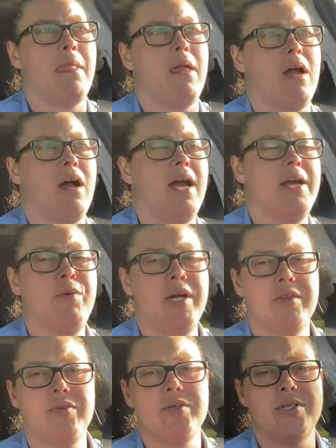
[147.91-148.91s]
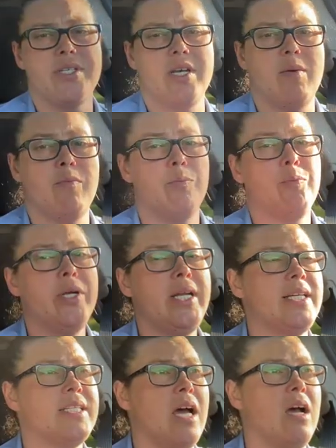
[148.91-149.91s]
I went through some
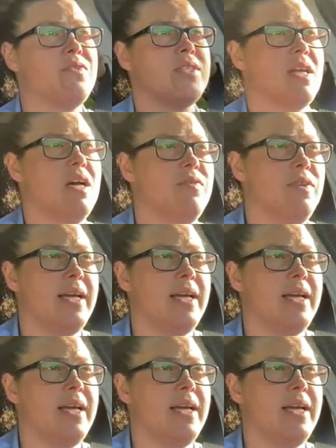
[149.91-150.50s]
pretty tough stuff.